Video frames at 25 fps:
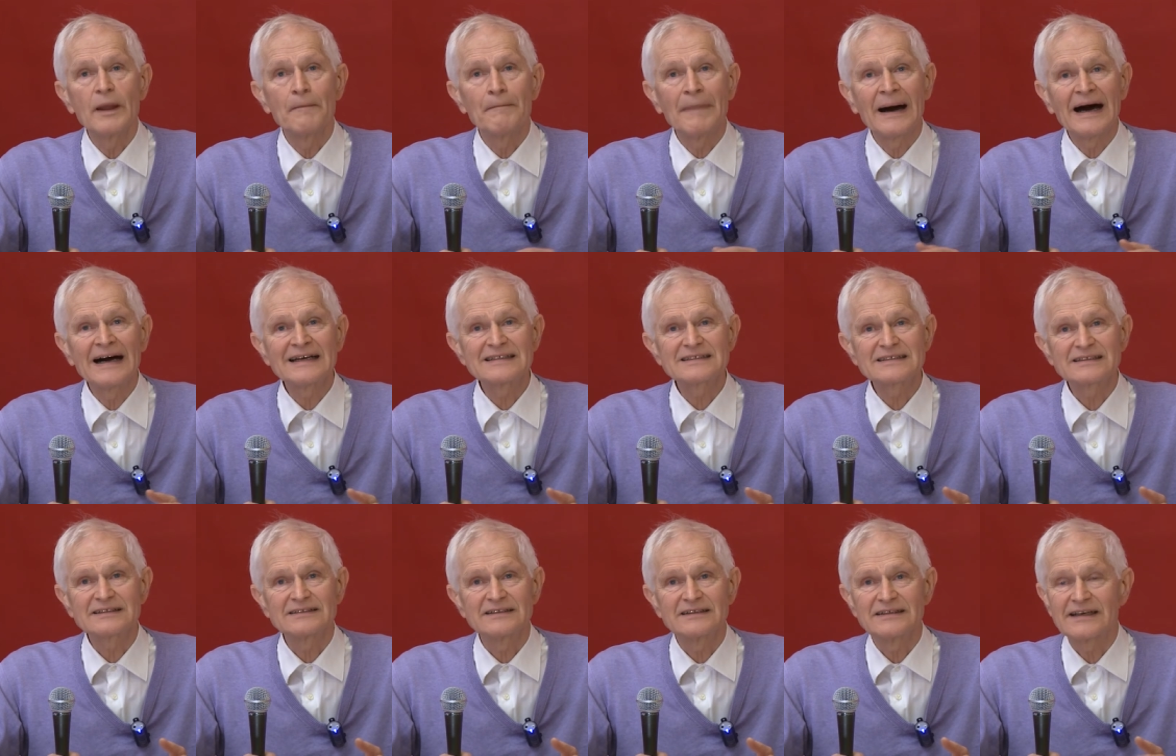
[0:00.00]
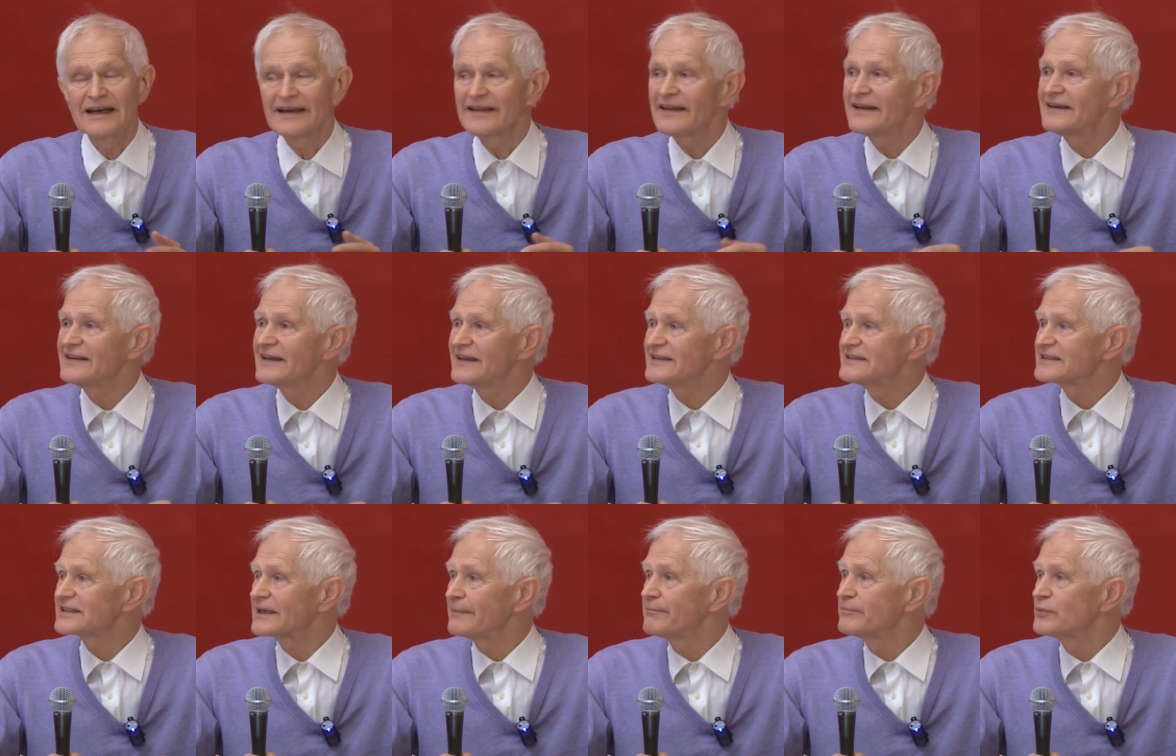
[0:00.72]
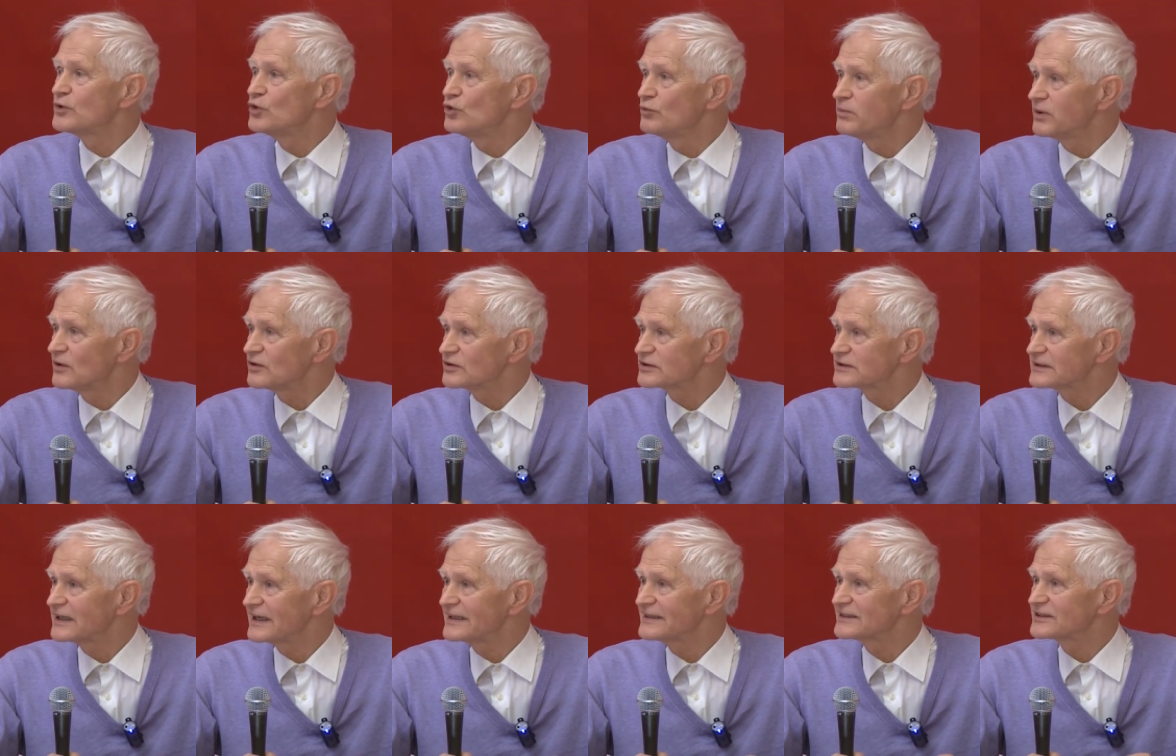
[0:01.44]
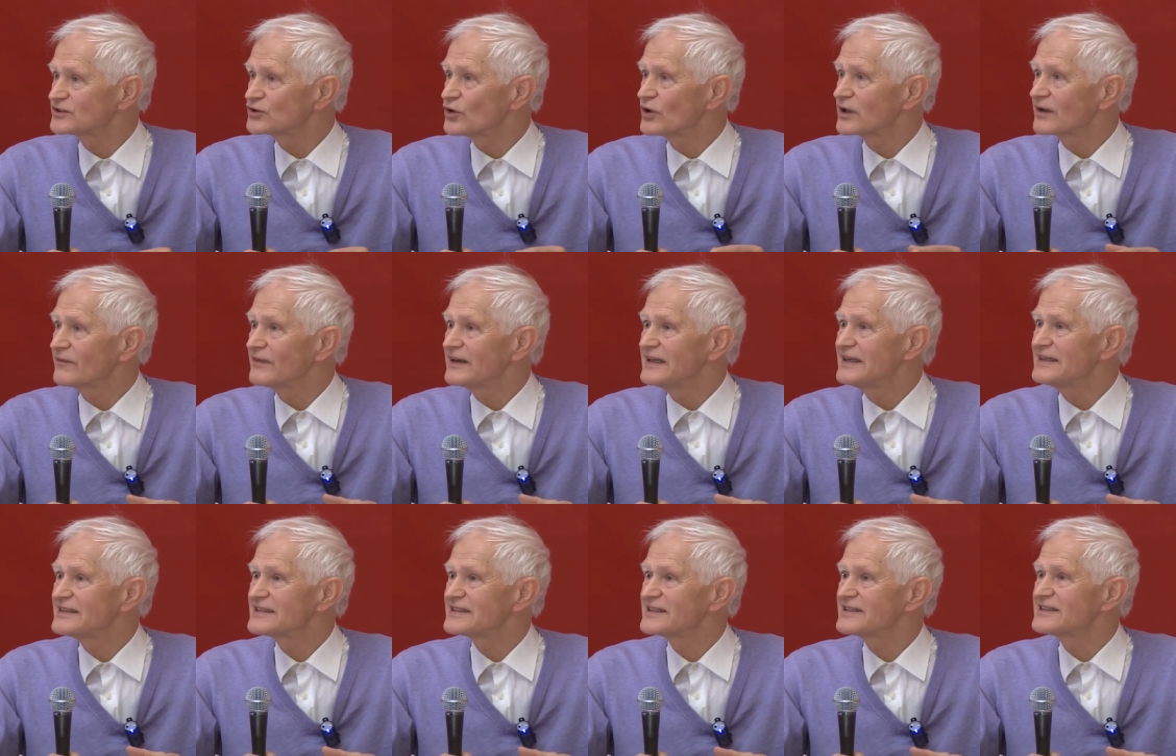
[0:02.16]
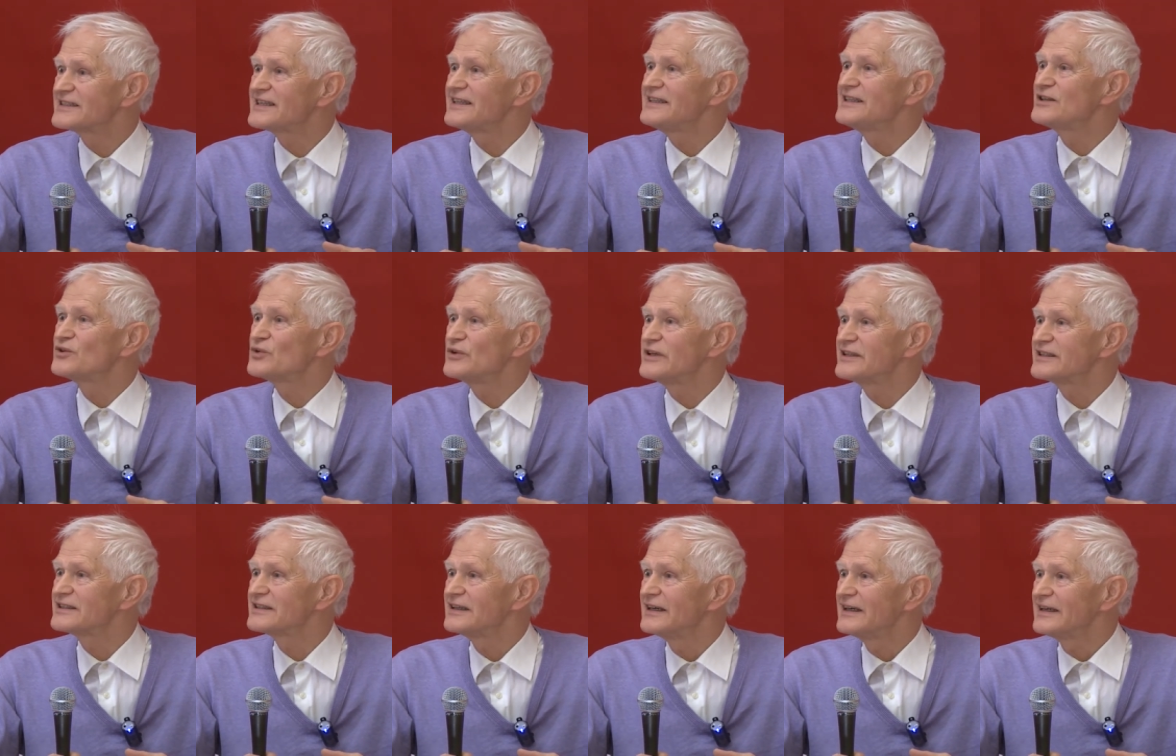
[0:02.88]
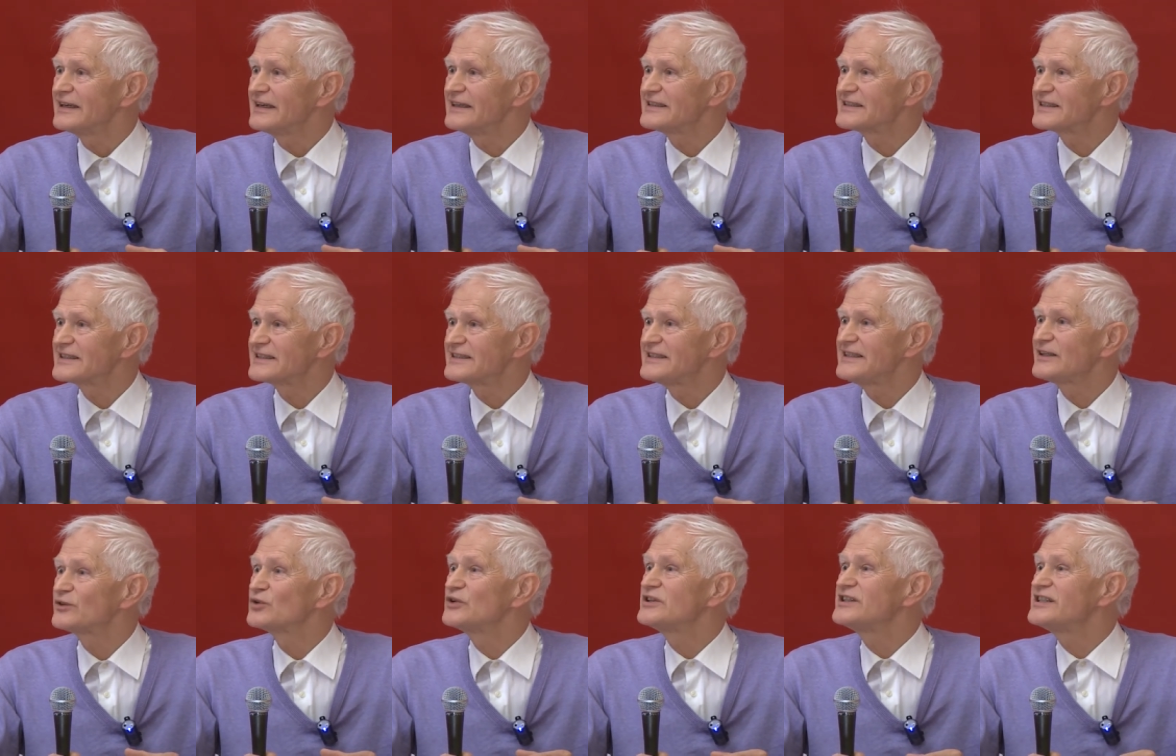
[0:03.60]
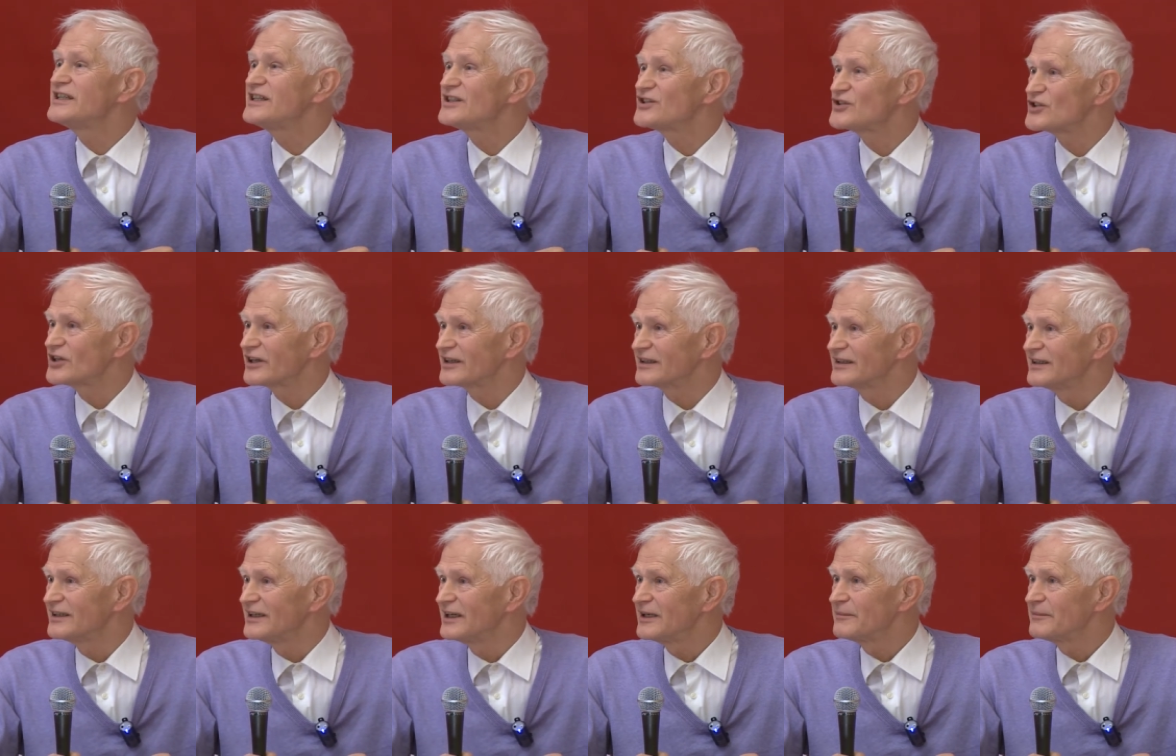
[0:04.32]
a master, and then there is some pupils, and sort of it's a secret teaching,